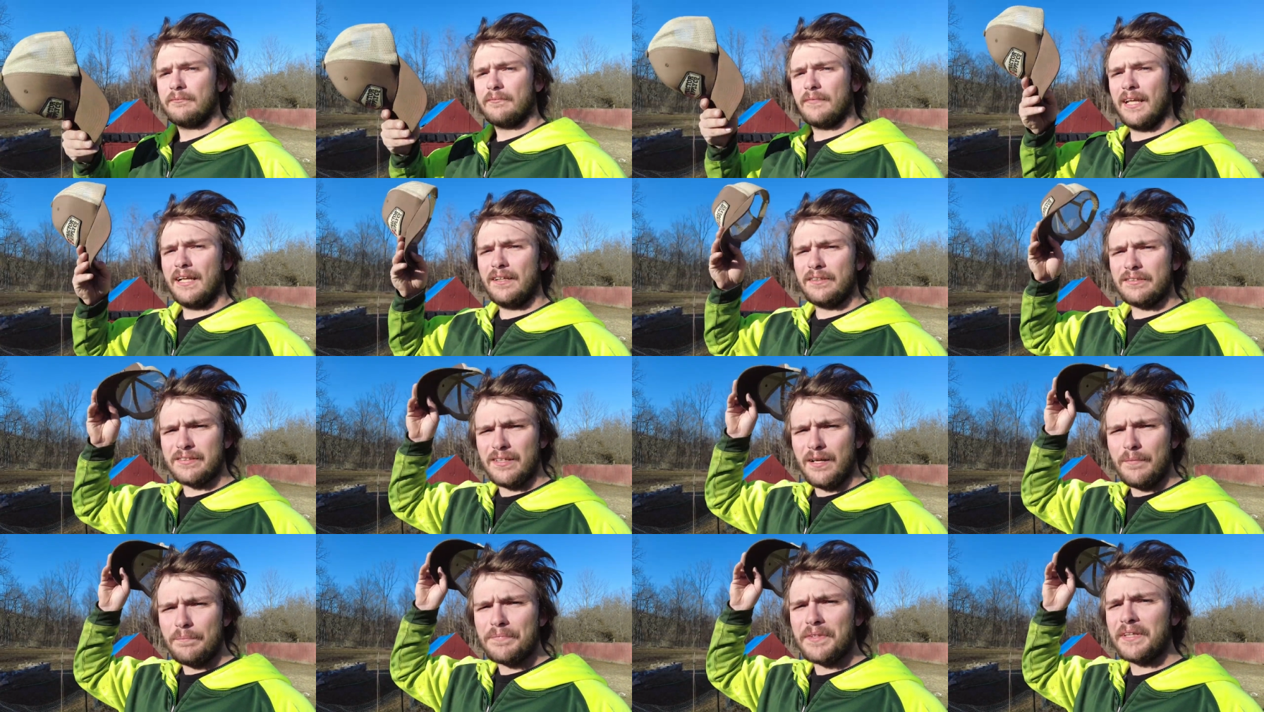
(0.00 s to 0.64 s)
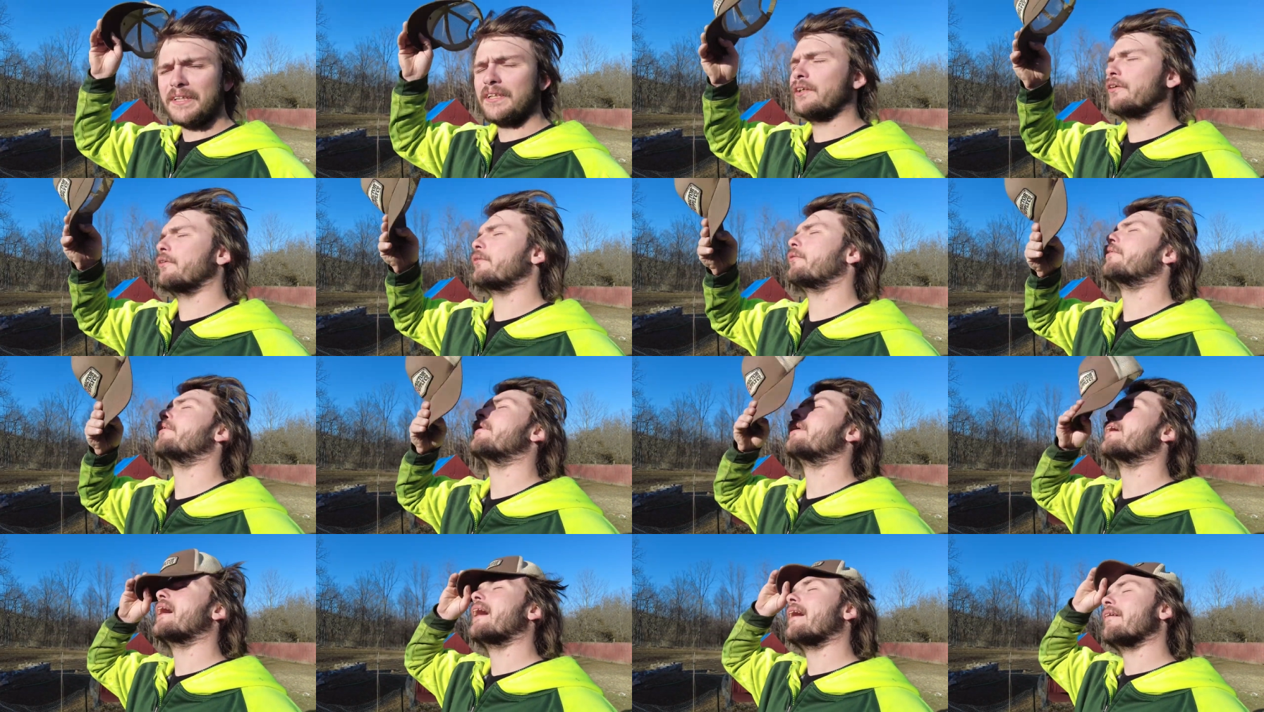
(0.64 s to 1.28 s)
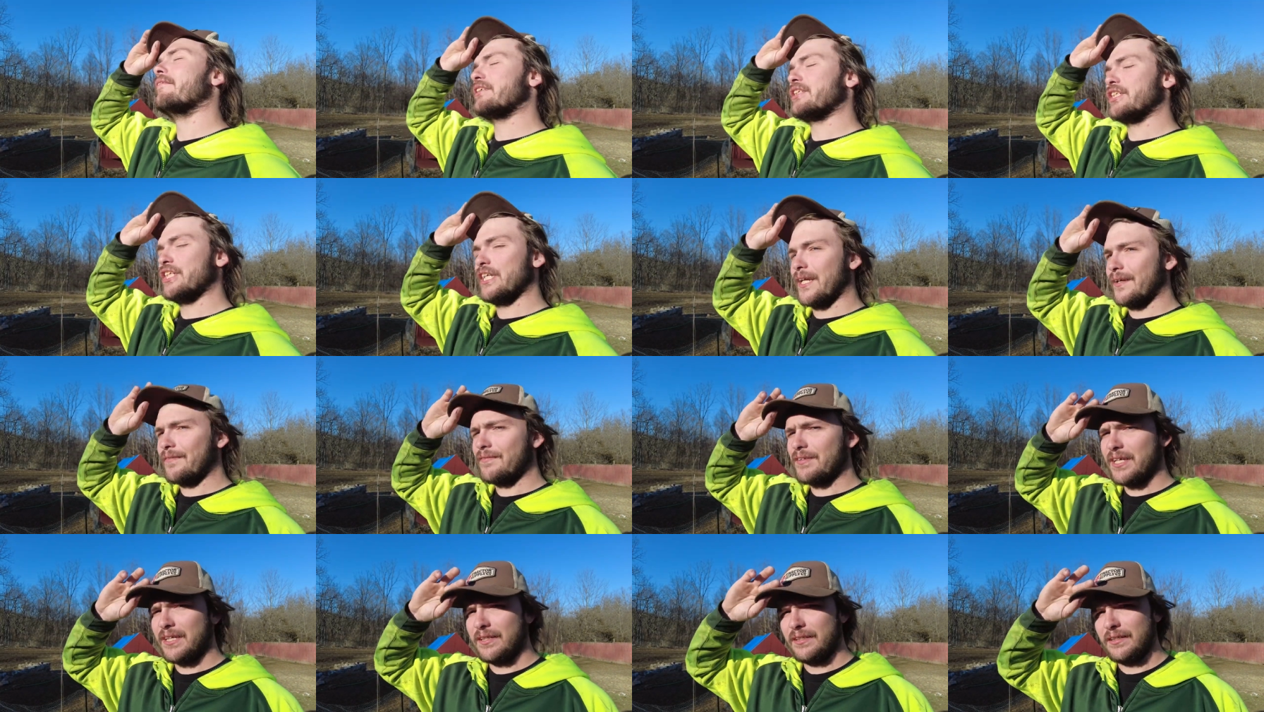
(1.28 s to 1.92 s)
there's something you have
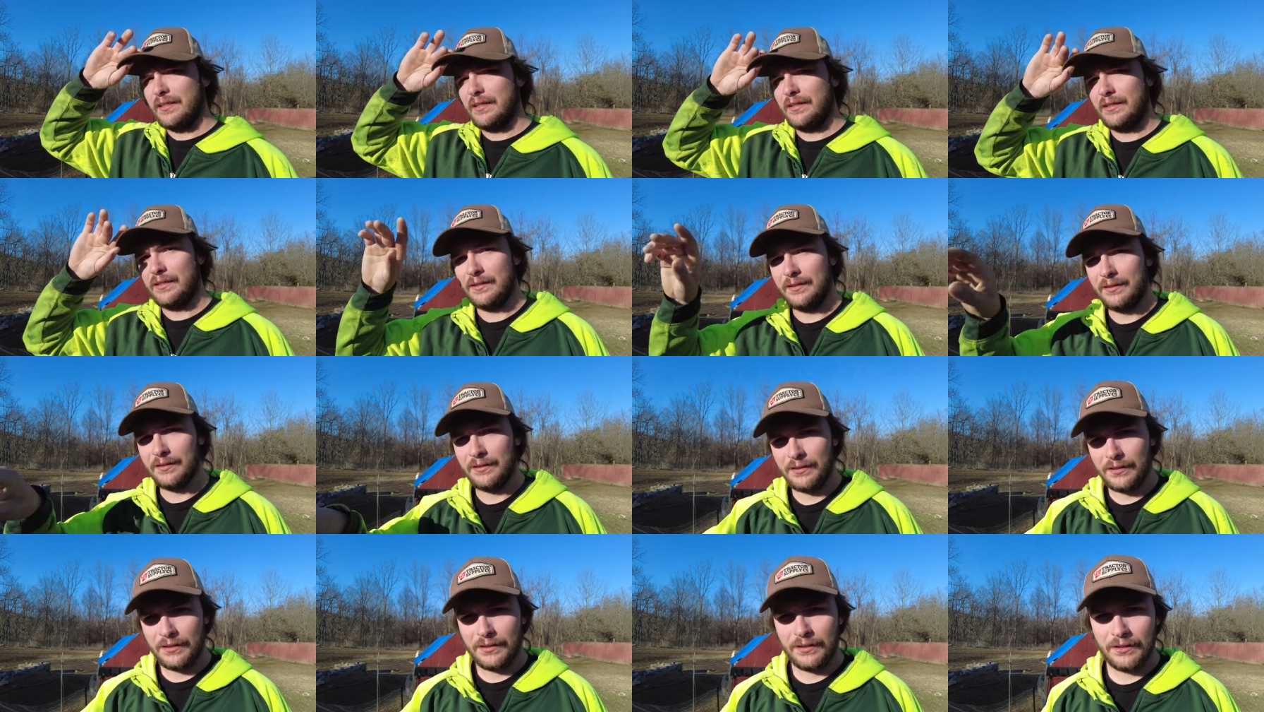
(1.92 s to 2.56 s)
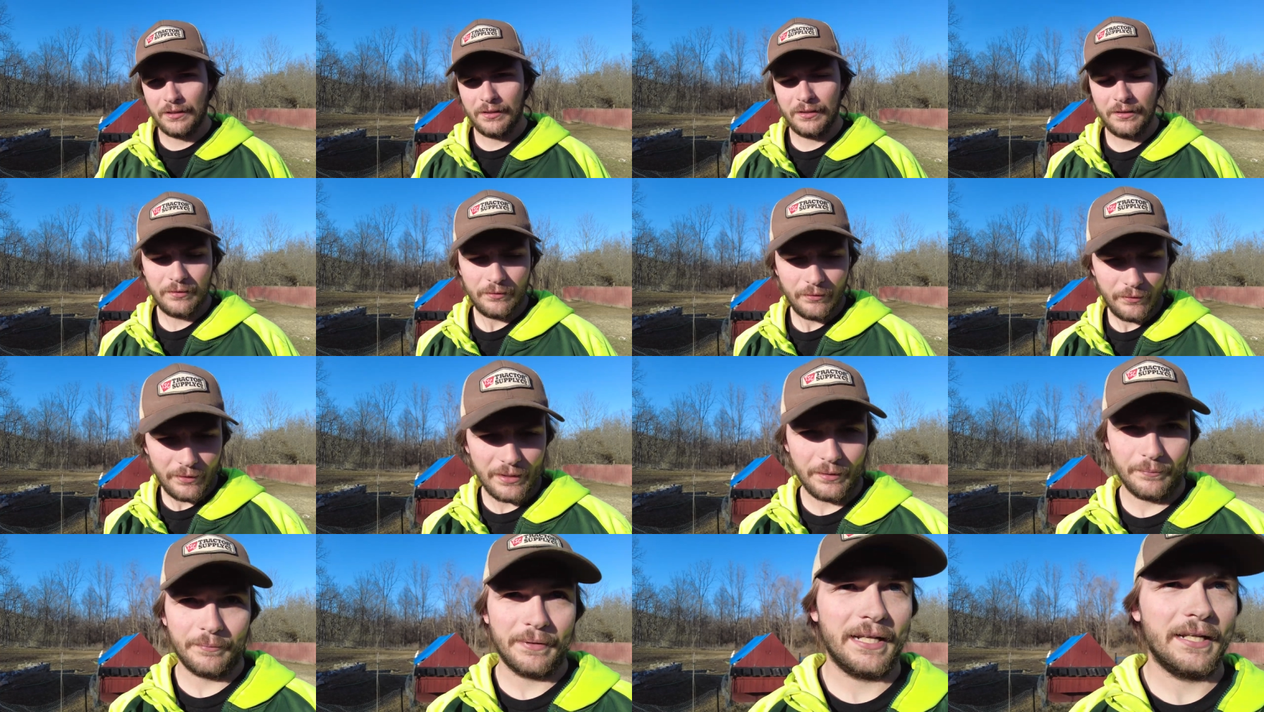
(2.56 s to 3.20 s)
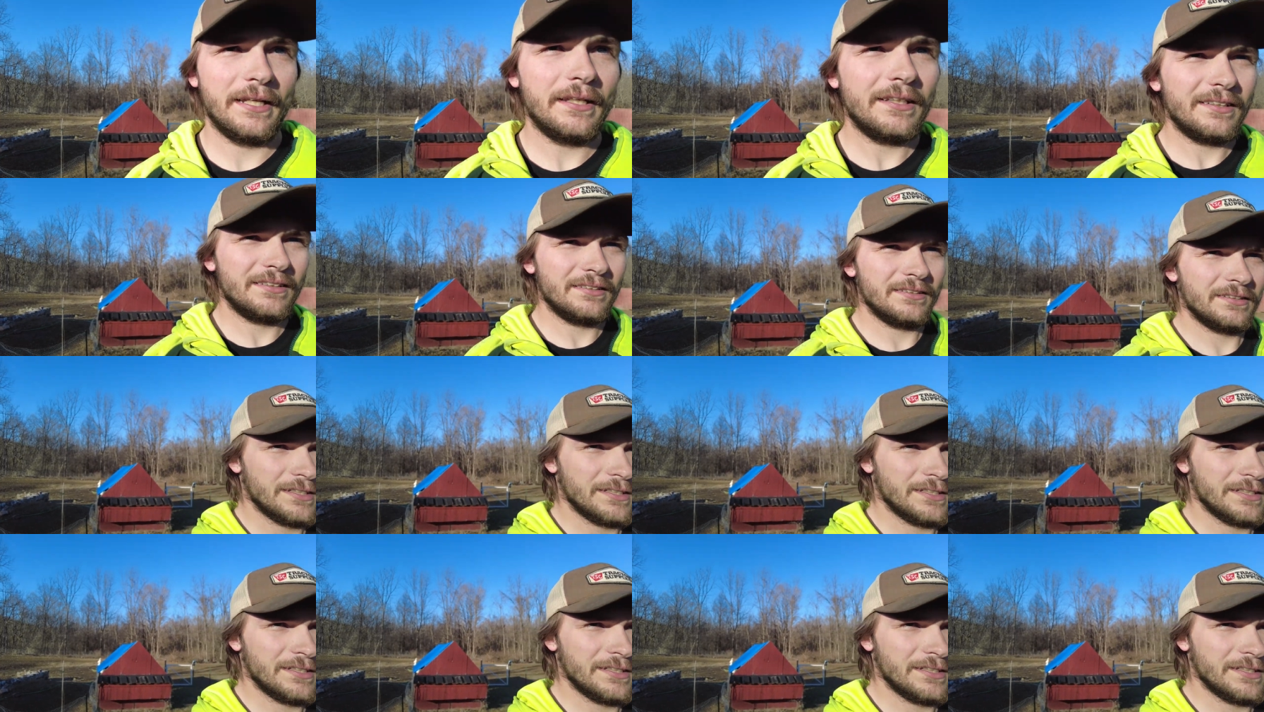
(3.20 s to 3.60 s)
achieved. Wait a minute.